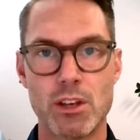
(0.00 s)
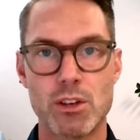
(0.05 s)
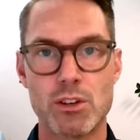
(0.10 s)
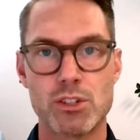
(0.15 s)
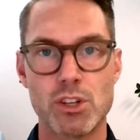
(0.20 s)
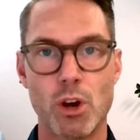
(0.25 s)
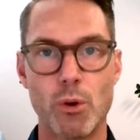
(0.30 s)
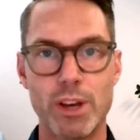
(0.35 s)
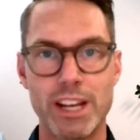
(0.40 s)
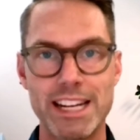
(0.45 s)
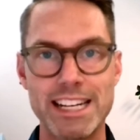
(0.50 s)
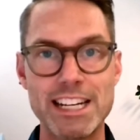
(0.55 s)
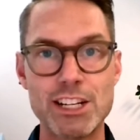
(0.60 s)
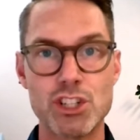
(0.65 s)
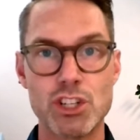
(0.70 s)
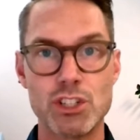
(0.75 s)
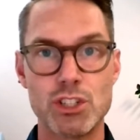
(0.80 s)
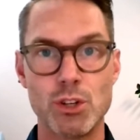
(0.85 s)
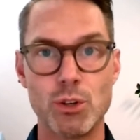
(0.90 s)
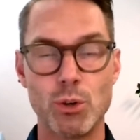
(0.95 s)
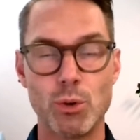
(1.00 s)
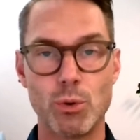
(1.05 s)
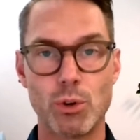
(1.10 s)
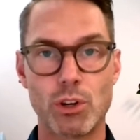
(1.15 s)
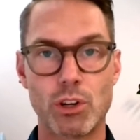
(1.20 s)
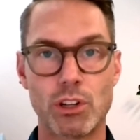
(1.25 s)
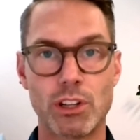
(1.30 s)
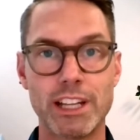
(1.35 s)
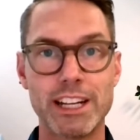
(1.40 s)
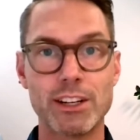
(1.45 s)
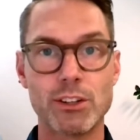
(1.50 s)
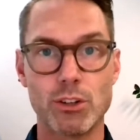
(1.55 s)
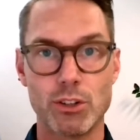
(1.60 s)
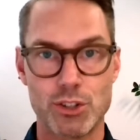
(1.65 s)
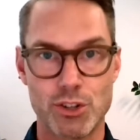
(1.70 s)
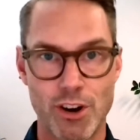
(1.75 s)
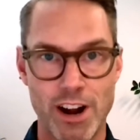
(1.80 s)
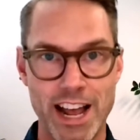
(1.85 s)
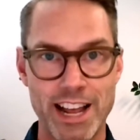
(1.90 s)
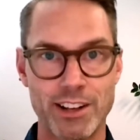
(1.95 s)
So in addition to clinical
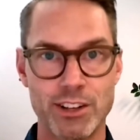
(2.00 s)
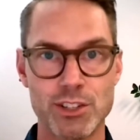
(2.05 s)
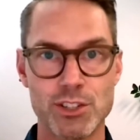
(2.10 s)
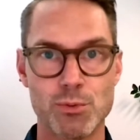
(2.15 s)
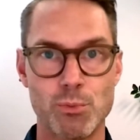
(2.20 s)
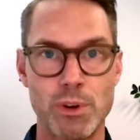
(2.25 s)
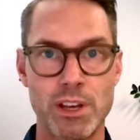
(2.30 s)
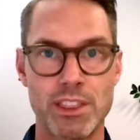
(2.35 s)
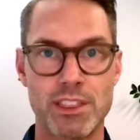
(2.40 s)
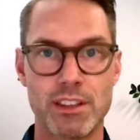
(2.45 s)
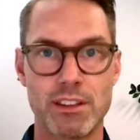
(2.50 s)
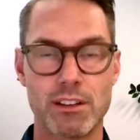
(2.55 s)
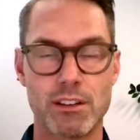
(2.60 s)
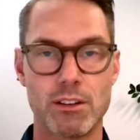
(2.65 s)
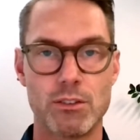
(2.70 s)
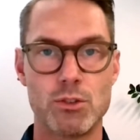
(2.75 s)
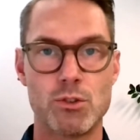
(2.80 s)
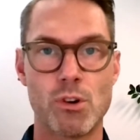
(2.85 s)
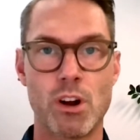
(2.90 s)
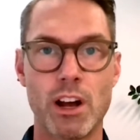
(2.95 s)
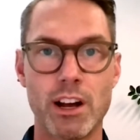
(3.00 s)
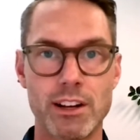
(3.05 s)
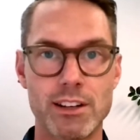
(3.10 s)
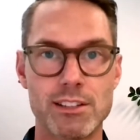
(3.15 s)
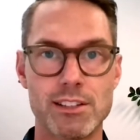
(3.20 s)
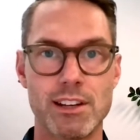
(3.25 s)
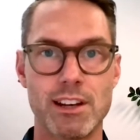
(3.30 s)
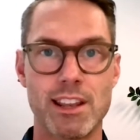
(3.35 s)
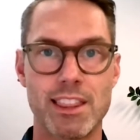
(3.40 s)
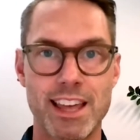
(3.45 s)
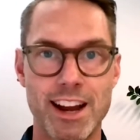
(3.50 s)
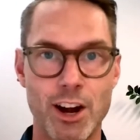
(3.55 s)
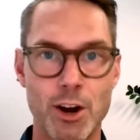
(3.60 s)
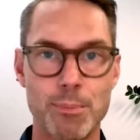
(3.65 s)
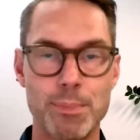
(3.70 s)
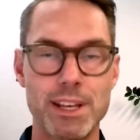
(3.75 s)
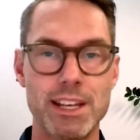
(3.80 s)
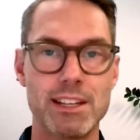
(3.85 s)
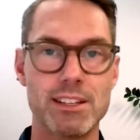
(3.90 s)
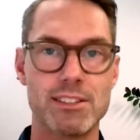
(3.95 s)
trials with drugs and
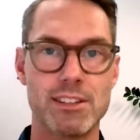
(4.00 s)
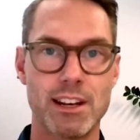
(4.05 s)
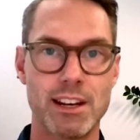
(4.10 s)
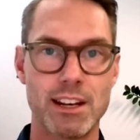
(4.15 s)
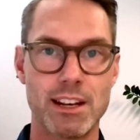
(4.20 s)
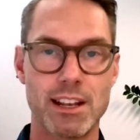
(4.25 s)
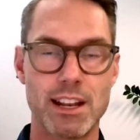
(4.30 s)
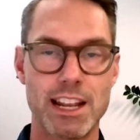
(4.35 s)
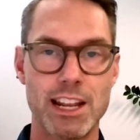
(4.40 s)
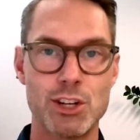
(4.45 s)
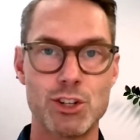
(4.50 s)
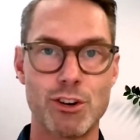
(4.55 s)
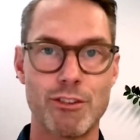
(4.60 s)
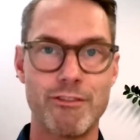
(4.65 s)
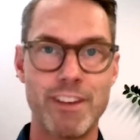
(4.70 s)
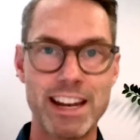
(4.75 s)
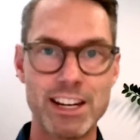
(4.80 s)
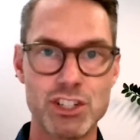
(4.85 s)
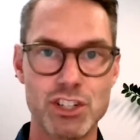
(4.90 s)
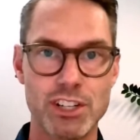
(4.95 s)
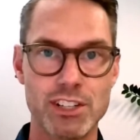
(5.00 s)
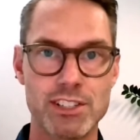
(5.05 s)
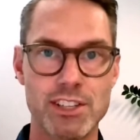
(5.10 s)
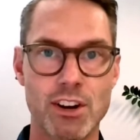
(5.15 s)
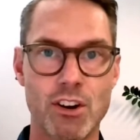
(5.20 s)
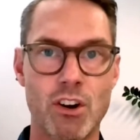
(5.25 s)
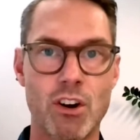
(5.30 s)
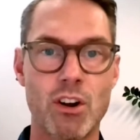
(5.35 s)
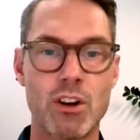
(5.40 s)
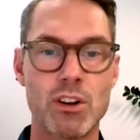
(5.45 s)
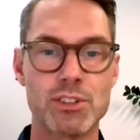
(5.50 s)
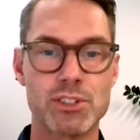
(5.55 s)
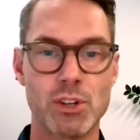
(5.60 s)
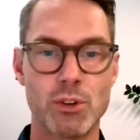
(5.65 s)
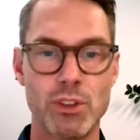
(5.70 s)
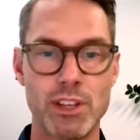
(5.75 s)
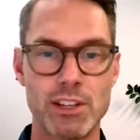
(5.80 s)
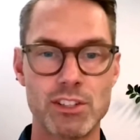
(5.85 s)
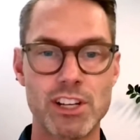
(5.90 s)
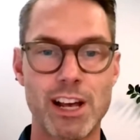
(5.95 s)
therapies and interventions, there are
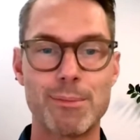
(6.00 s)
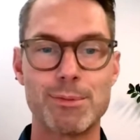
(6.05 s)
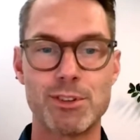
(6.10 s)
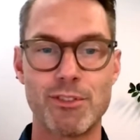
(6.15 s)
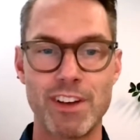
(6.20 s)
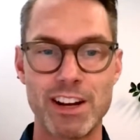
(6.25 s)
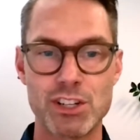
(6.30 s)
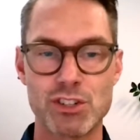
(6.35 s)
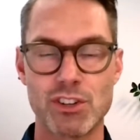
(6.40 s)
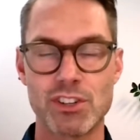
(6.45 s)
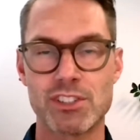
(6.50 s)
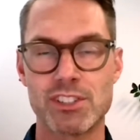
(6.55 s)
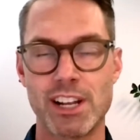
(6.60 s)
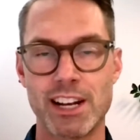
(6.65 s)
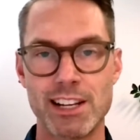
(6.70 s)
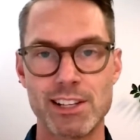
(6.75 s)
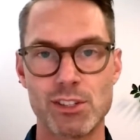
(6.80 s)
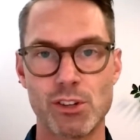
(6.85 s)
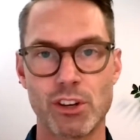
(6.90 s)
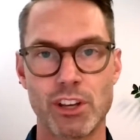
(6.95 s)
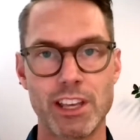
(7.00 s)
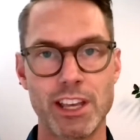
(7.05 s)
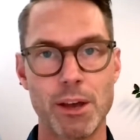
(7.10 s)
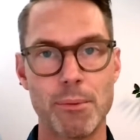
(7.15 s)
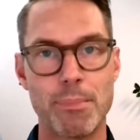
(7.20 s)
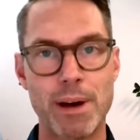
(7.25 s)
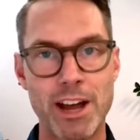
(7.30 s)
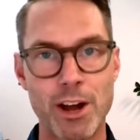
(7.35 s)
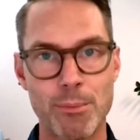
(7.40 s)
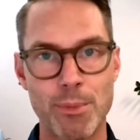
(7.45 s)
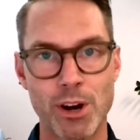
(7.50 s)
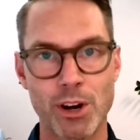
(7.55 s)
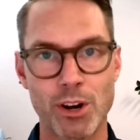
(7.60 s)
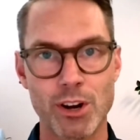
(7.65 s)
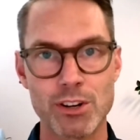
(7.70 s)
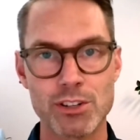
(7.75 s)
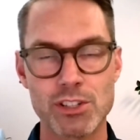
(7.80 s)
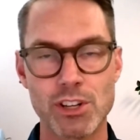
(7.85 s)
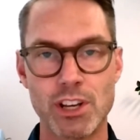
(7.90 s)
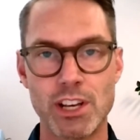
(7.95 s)
also these observational studies looking at
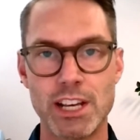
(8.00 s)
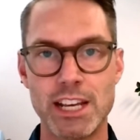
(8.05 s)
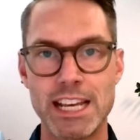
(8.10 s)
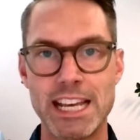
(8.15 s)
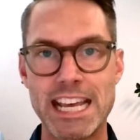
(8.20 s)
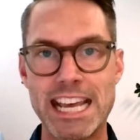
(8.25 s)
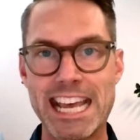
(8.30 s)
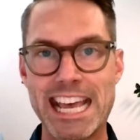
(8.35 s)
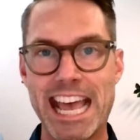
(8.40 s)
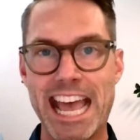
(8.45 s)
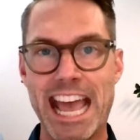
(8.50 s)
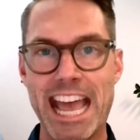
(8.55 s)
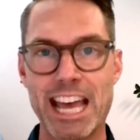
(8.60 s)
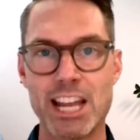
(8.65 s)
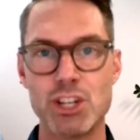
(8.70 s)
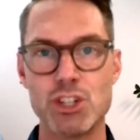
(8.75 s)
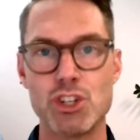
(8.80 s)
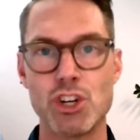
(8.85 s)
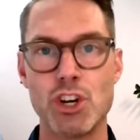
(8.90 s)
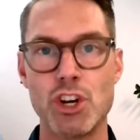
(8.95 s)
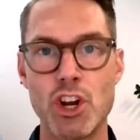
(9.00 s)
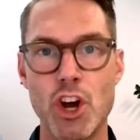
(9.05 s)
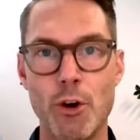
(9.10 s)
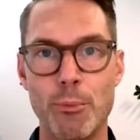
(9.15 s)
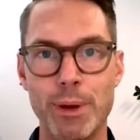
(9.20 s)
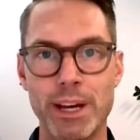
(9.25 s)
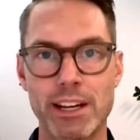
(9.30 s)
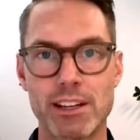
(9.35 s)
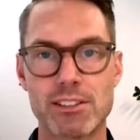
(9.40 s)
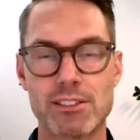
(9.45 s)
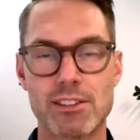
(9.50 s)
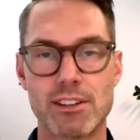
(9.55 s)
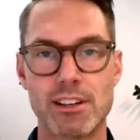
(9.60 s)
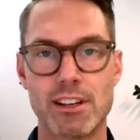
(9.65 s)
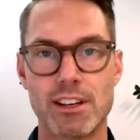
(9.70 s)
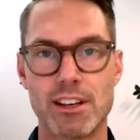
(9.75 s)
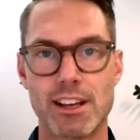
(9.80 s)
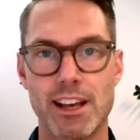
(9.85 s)
biomarkers and genomics